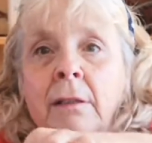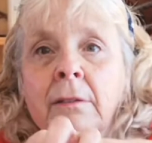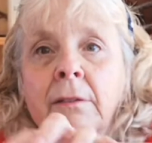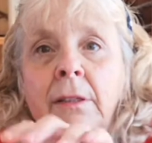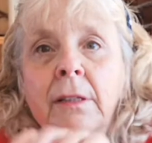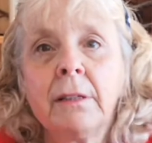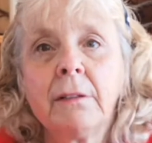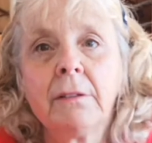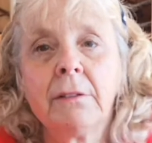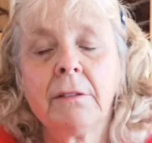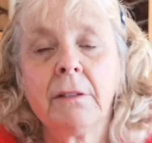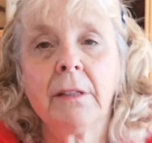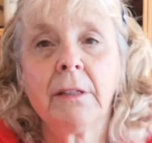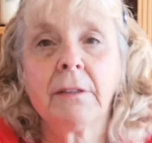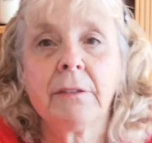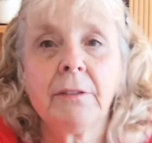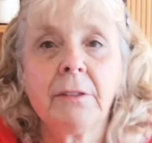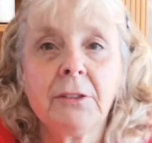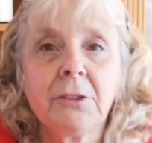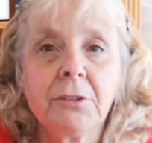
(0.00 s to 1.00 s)
There
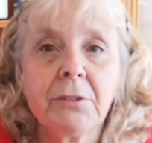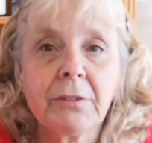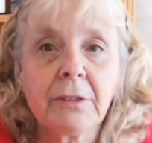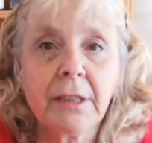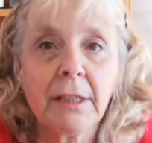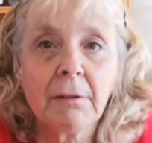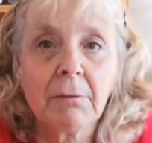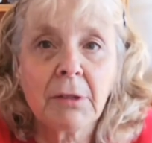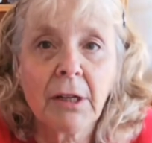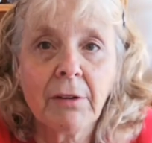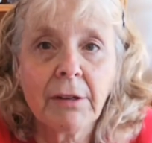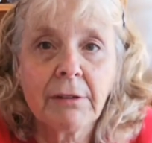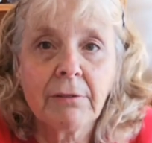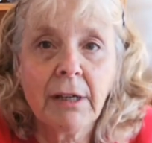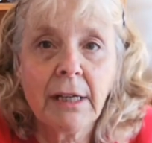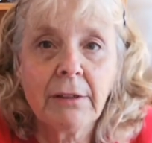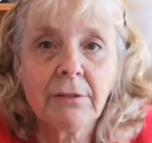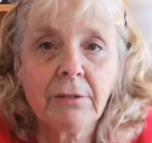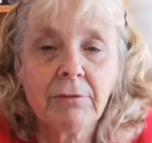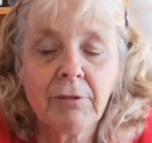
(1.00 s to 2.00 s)
it is. Just keep going
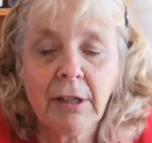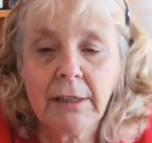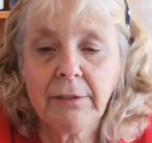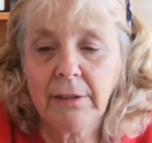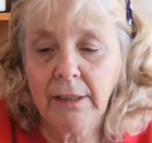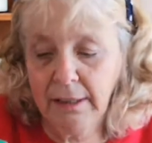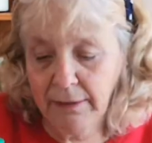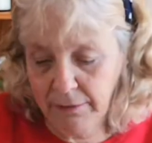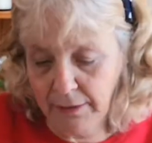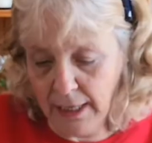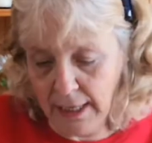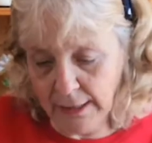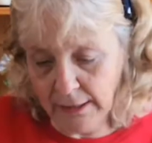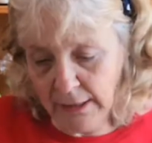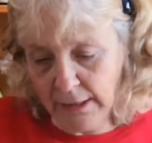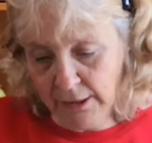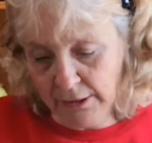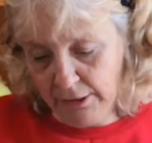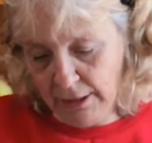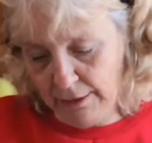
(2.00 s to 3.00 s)
round and round like that.
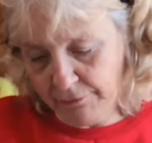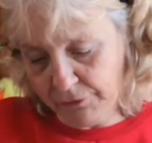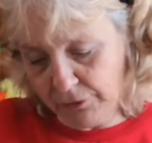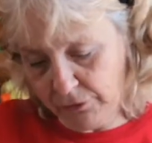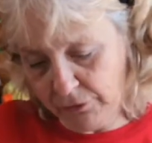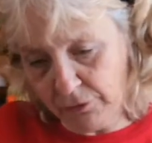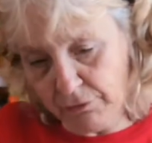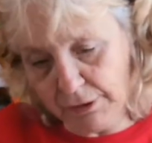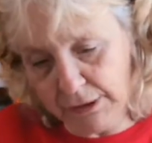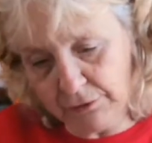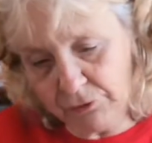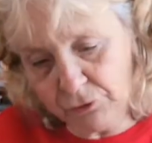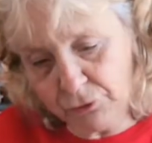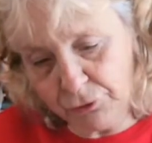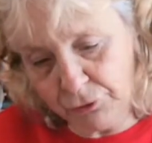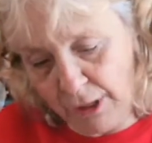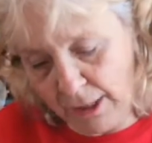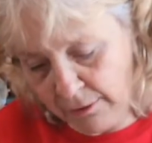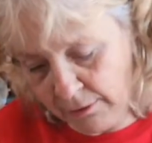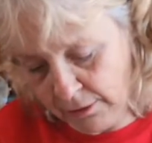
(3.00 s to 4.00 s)
You have to do his
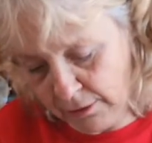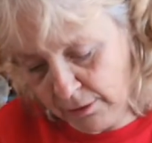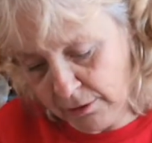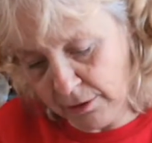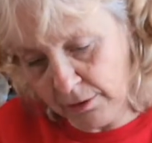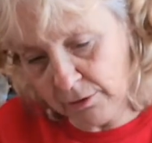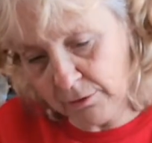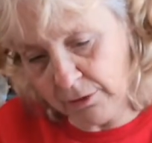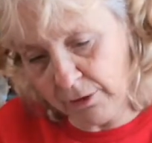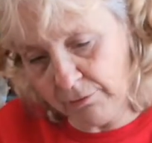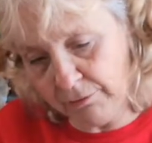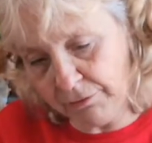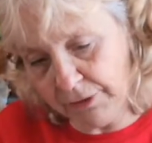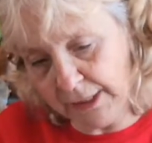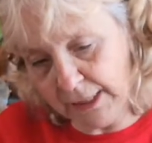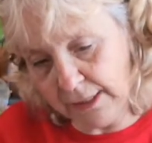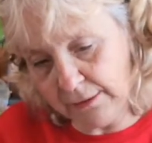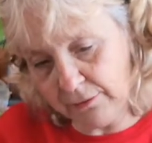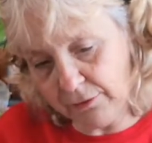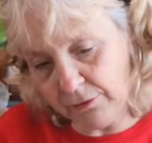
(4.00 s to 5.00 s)
trunk. Don't
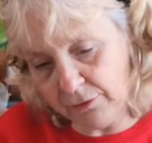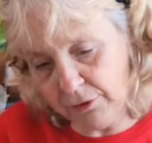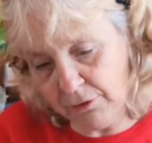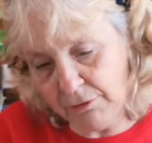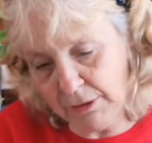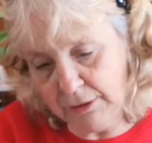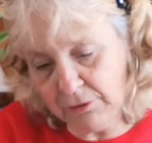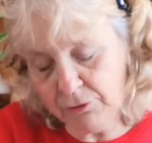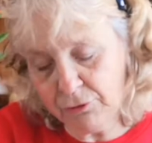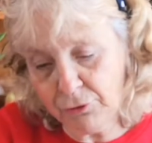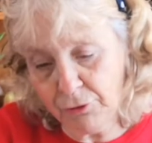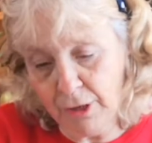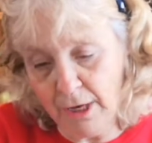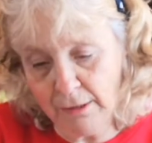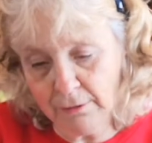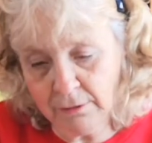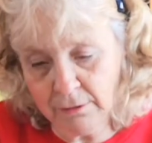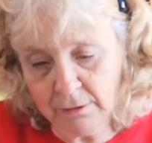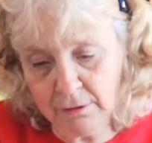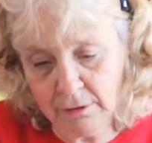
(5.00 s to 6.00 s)
forget to do his
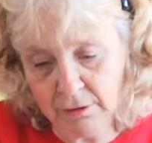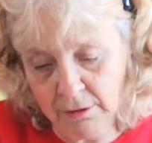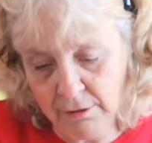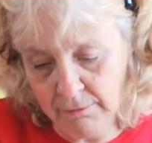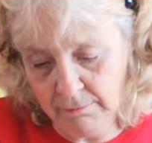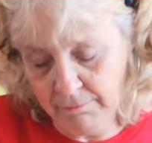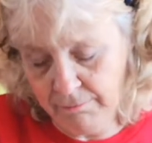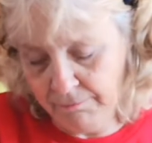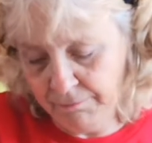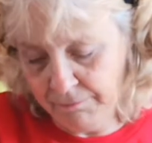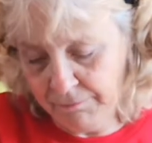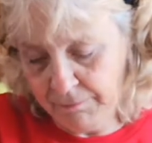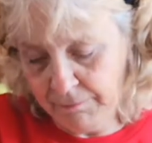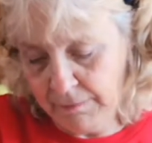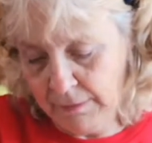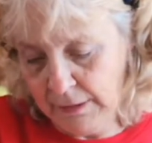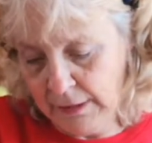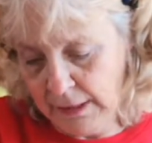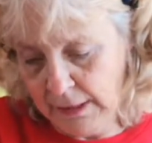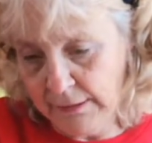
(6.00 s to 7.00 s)
trunk
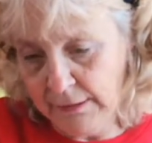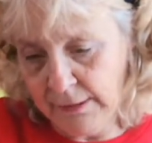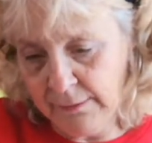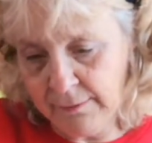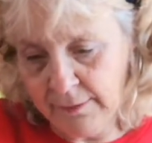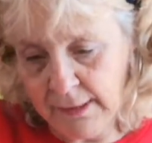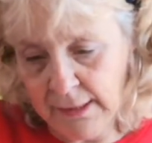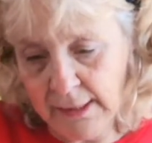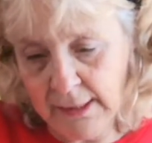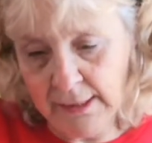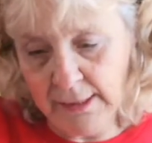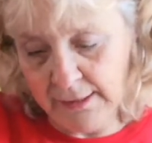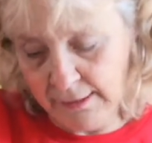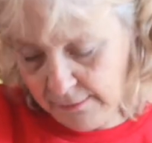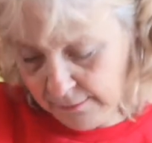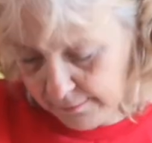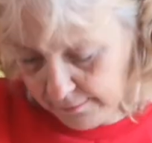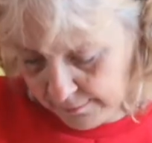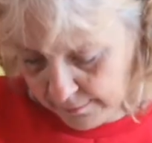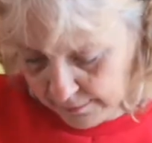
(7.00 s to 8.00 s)
and his
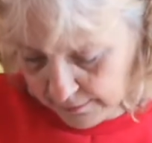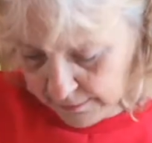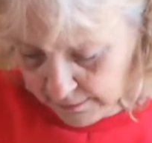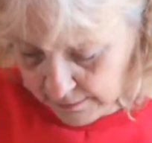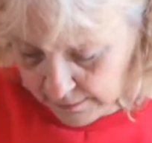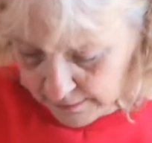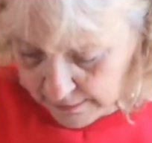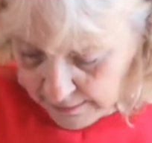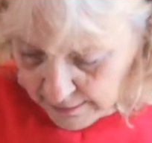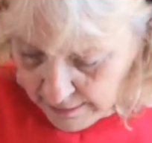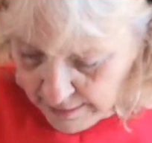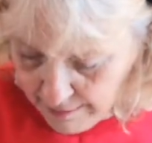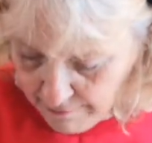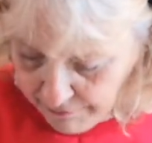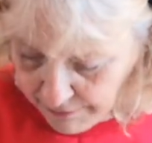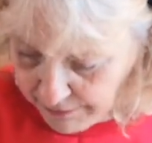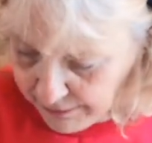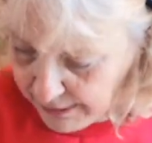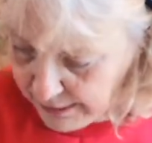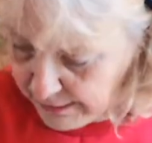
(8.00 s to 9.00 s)
ears.
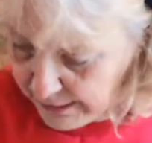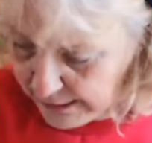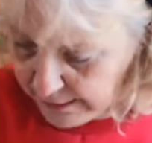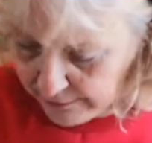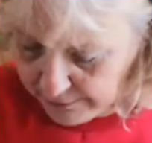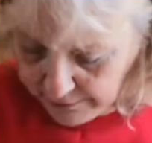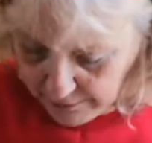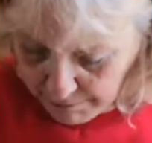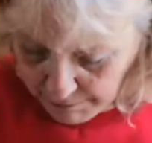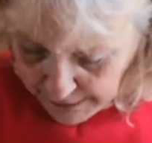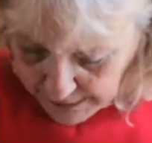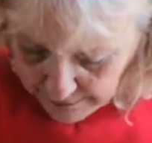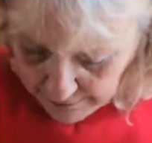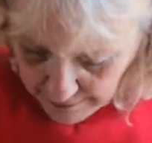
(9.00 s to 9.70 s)
Everything needs to be